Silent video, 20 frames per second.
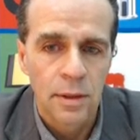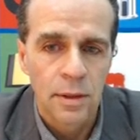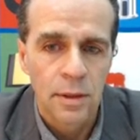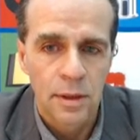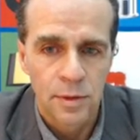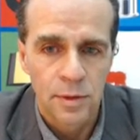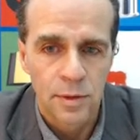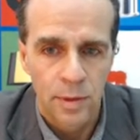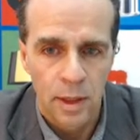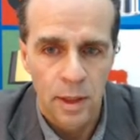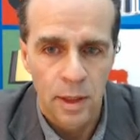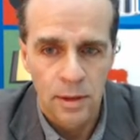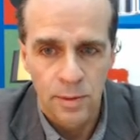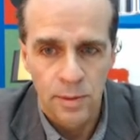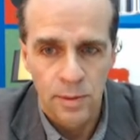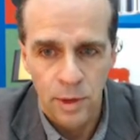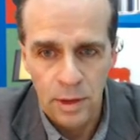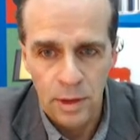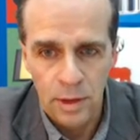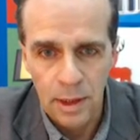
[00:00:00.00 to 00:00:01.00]
as well as
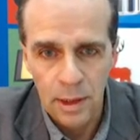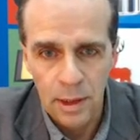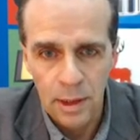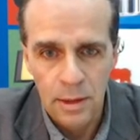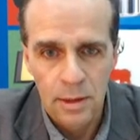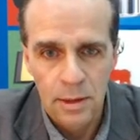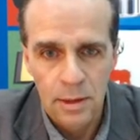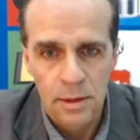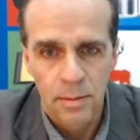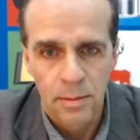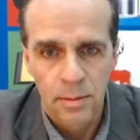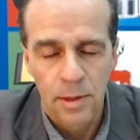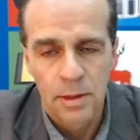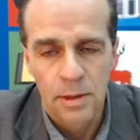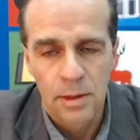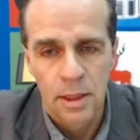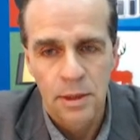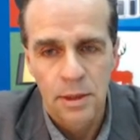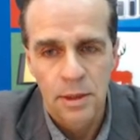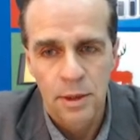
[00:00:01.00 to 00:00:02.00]
more clinical disciplines
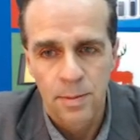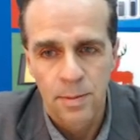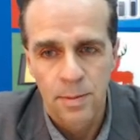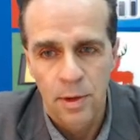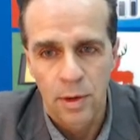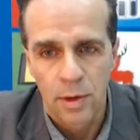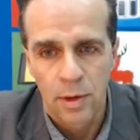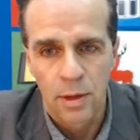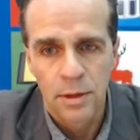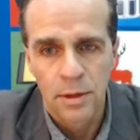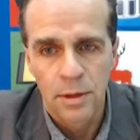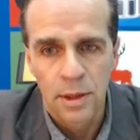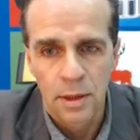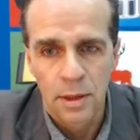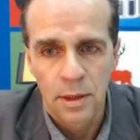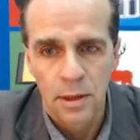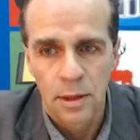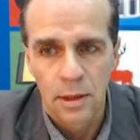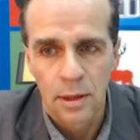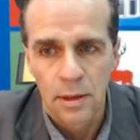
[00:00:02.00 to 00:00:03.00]
such as pathology and
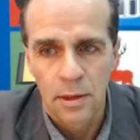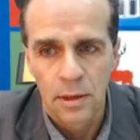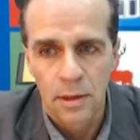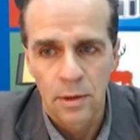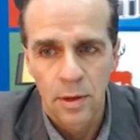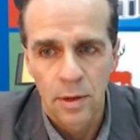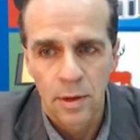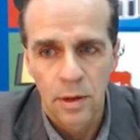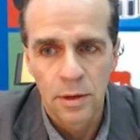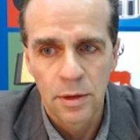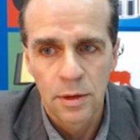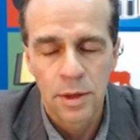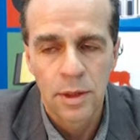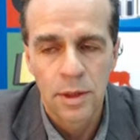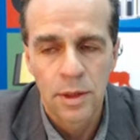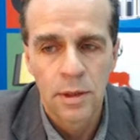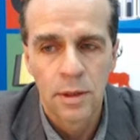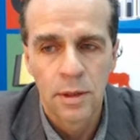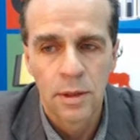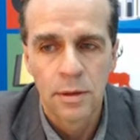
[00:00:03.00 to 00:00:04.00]
clinical oncology,